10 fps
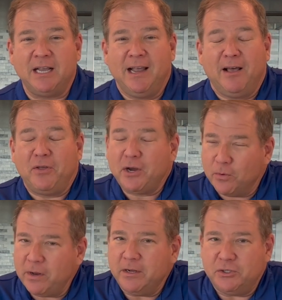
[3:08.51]
I think
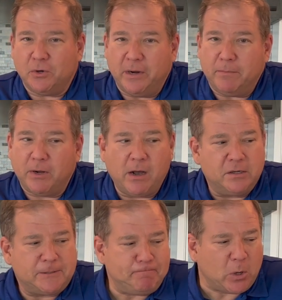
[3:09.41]
you'll really enjoy it
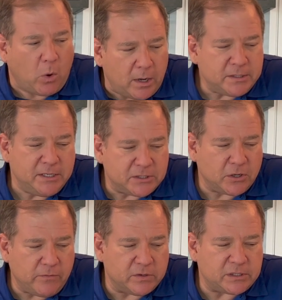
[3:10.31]
because quality of
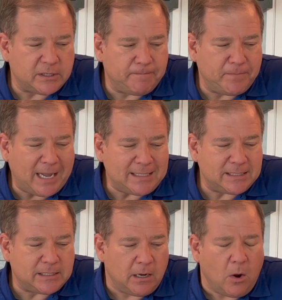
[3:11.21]
service,
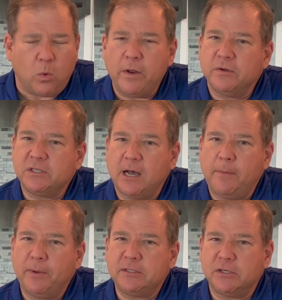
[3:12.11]
that's one of those
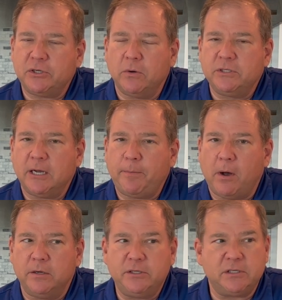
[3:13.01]
topics that shows up
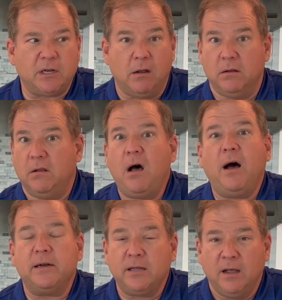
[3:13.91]
on just a
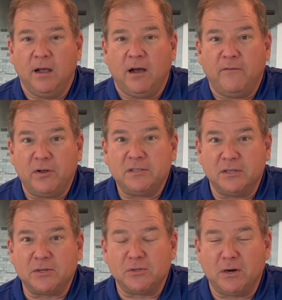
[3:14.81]
lot of
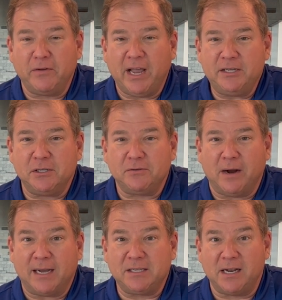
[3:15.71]
Cisco certification
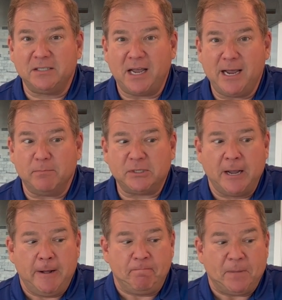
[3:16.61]
tracks and exams.
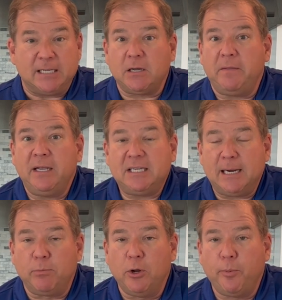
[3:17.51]
It's on the
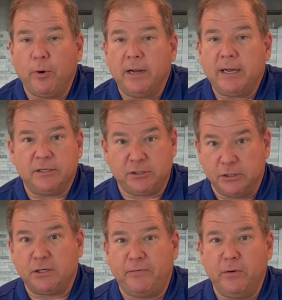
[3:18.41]
exam blueprint as
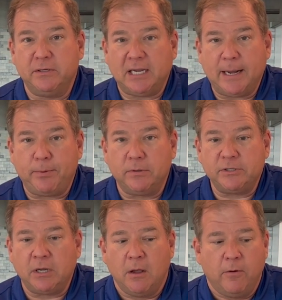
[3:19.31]
just a few
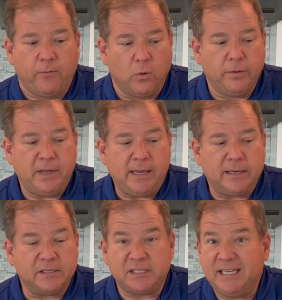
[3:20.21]
examples for the
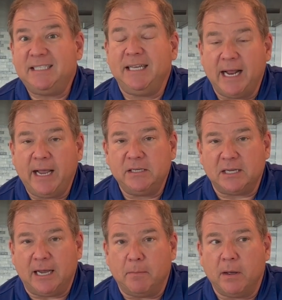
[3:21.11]
CCNA
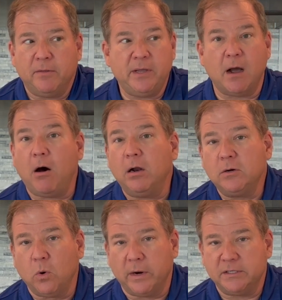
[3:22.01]
exam, the
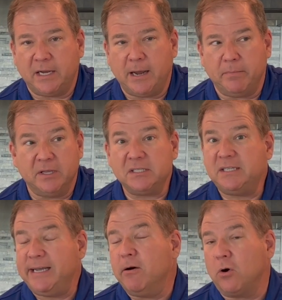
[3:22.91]
ENCOR exam, the
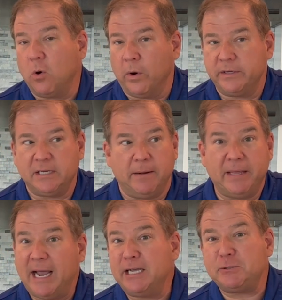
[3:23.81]
CLCOR exam,
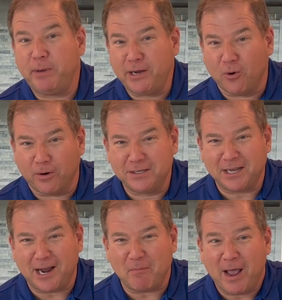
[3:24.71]
the SPCOR
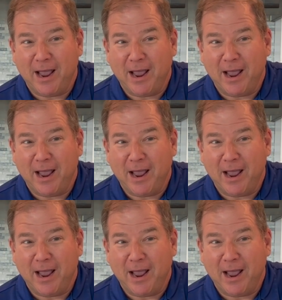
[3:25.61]
exam.